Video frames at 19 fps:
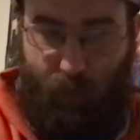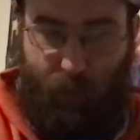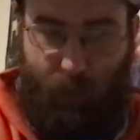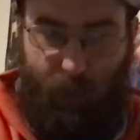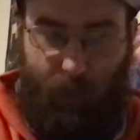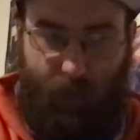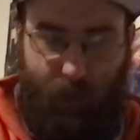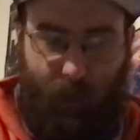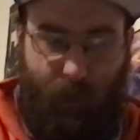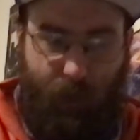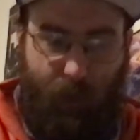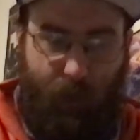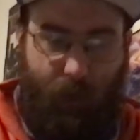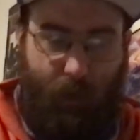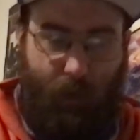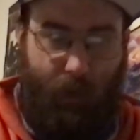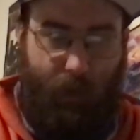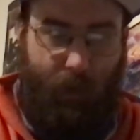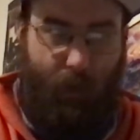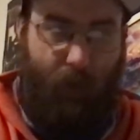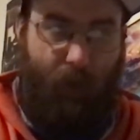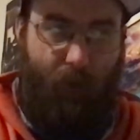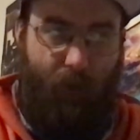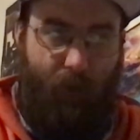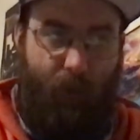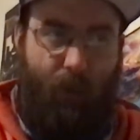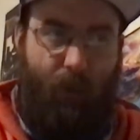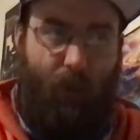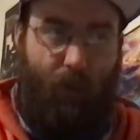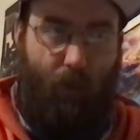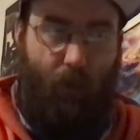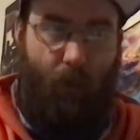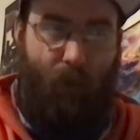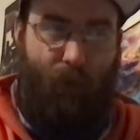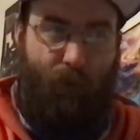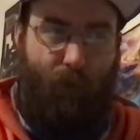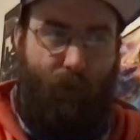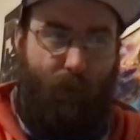takes Ash to dinner, even with
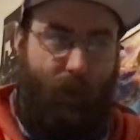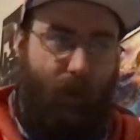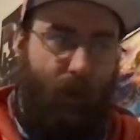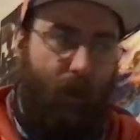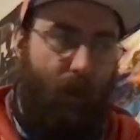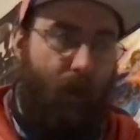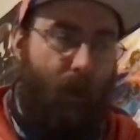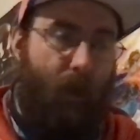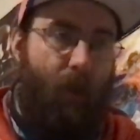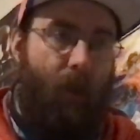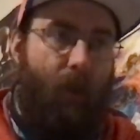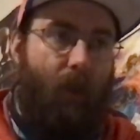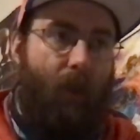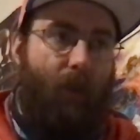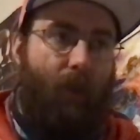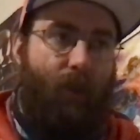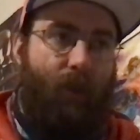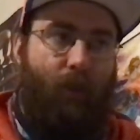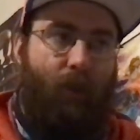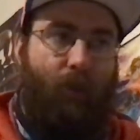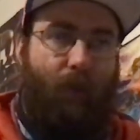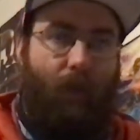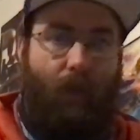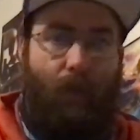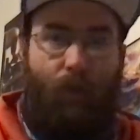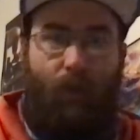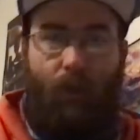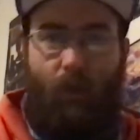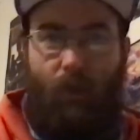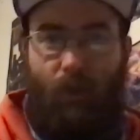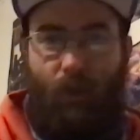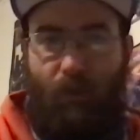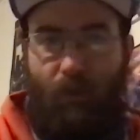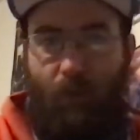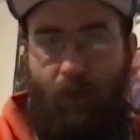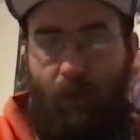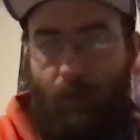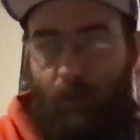offering to be one of